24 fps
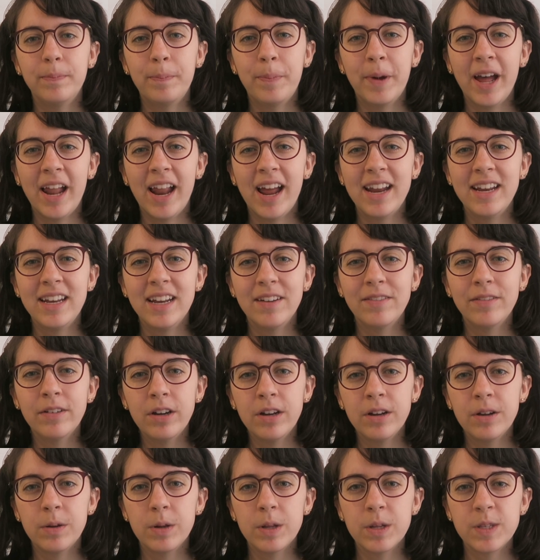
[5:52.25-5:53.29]
But I
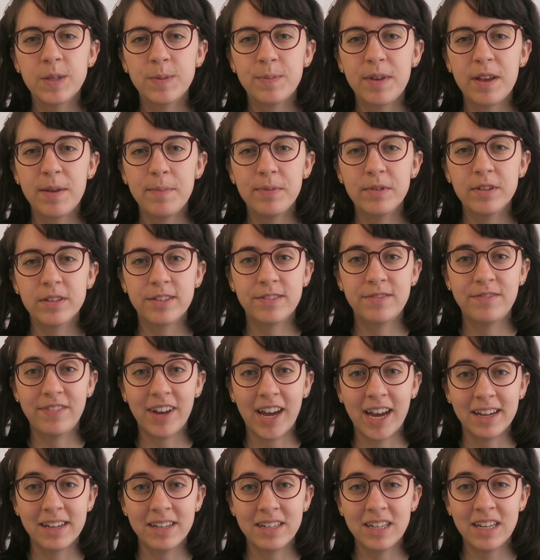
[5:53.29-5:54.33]
never noticed people's
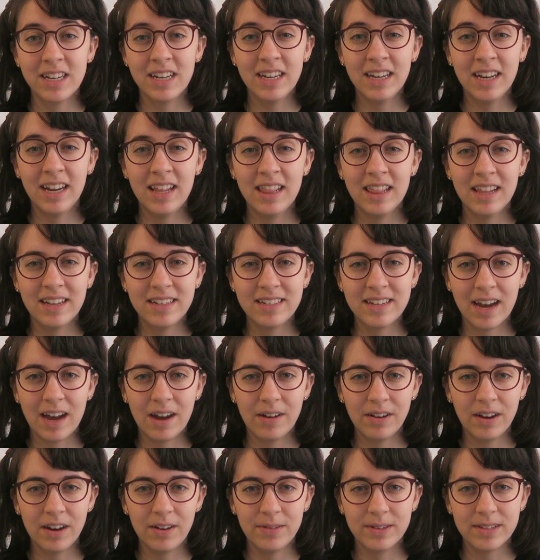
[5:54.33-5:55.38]
fashion in the
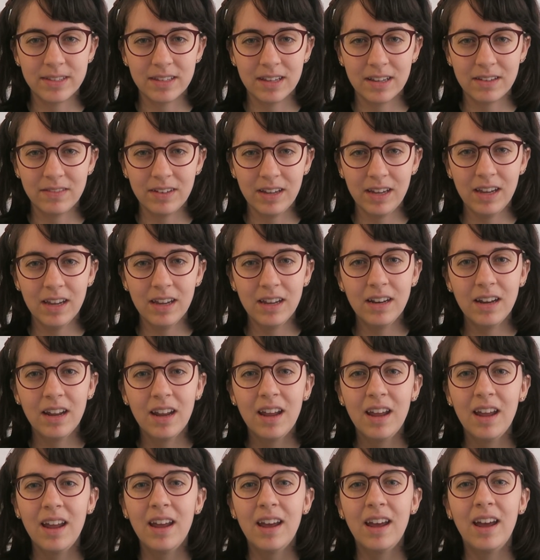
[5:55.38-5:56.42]
town I was living in.
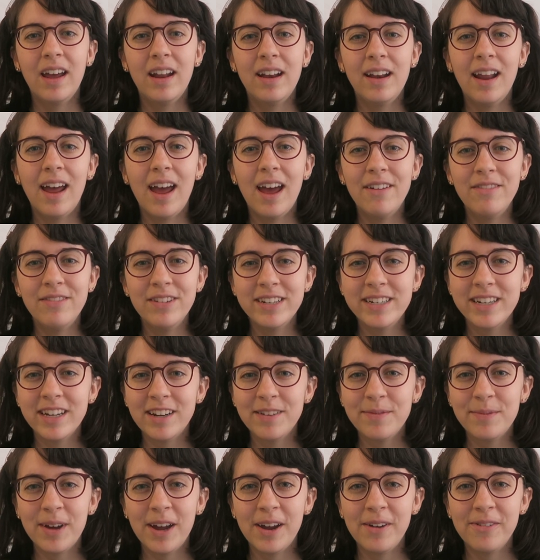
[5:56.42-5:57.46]
And every
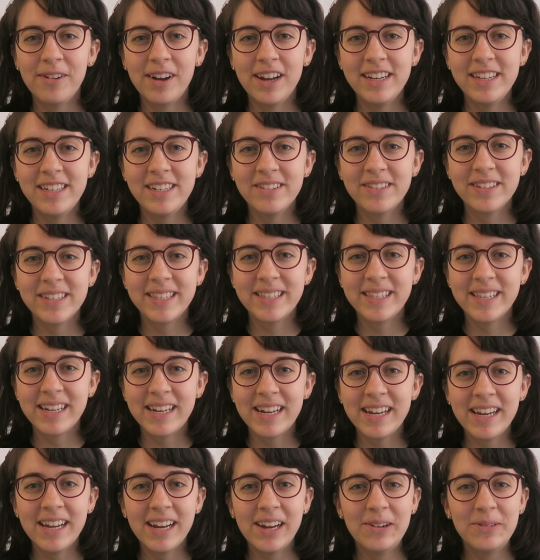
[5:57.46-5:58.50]
time I went to a
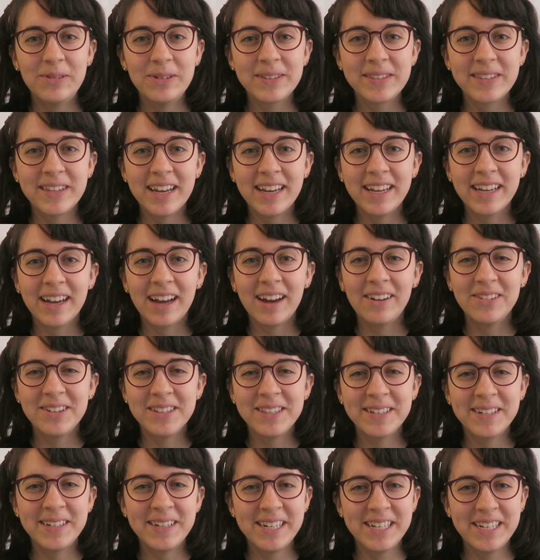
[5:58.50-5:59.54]
city, it was like I
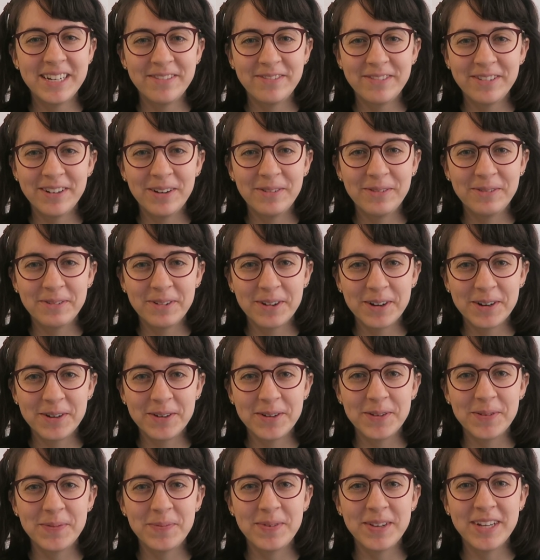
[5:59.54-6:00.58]
was in a different
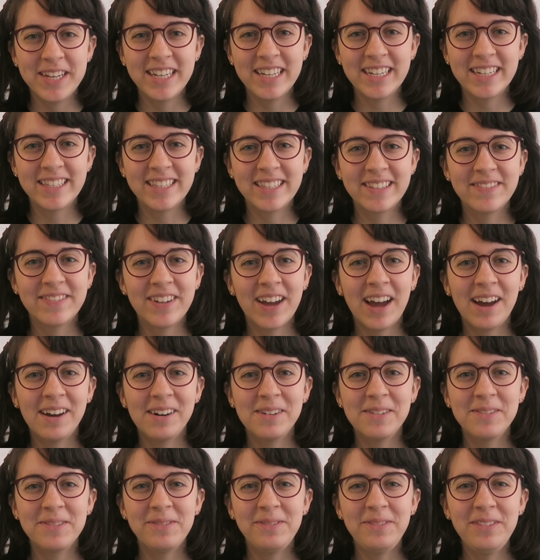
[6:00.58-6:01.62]
world because of
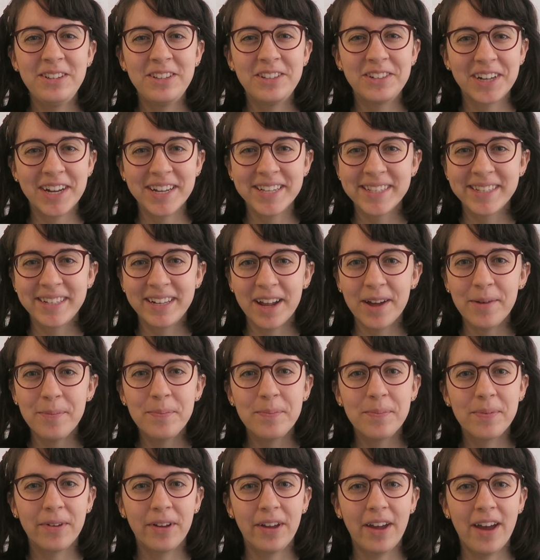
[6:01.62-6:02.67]
how dressed up